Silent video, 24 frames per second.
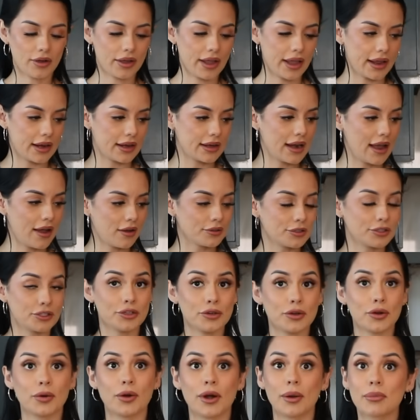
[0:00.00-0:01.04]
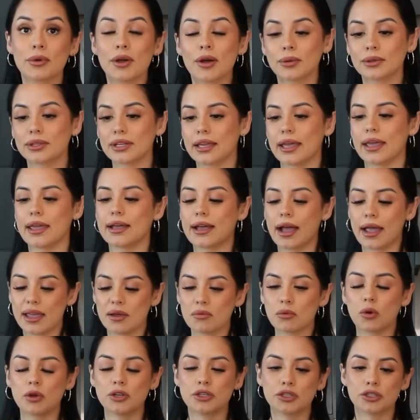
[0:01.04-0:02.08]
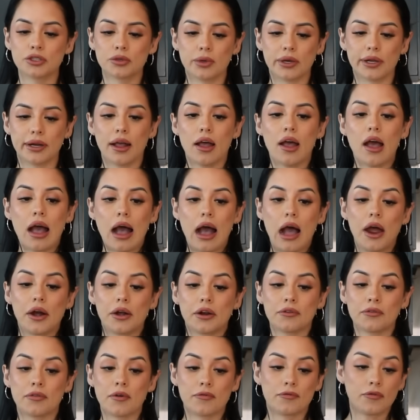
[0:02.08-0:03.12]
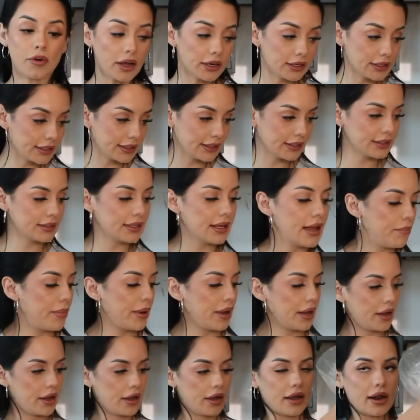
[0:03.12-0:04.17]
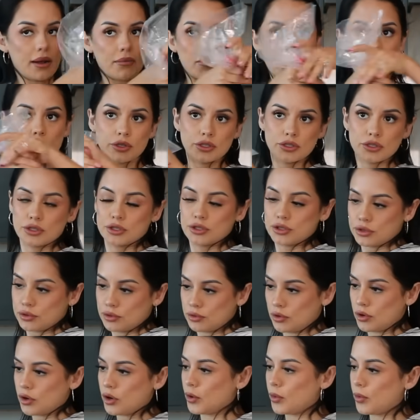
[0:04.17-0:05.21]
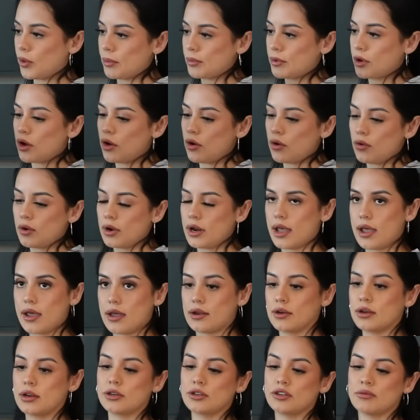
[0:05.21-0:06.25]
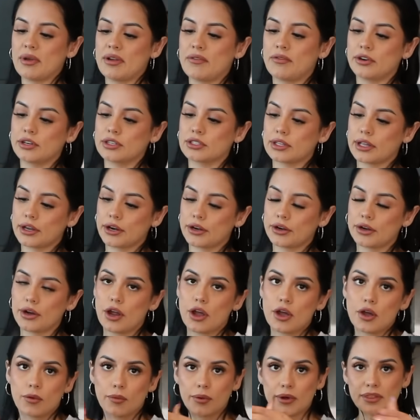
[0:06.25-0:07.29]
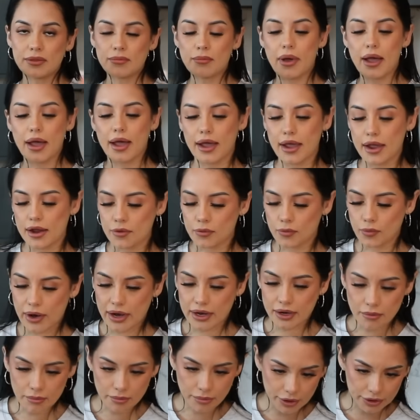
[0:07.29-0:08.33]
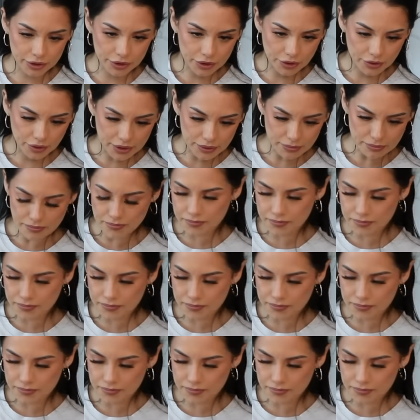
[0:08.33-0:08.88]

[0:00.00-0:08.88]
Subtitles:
Okay, now to crumb coat the cake. I am going to do it out of fondant, but I'm going to crumb coat and do my first layer with my red buttercream.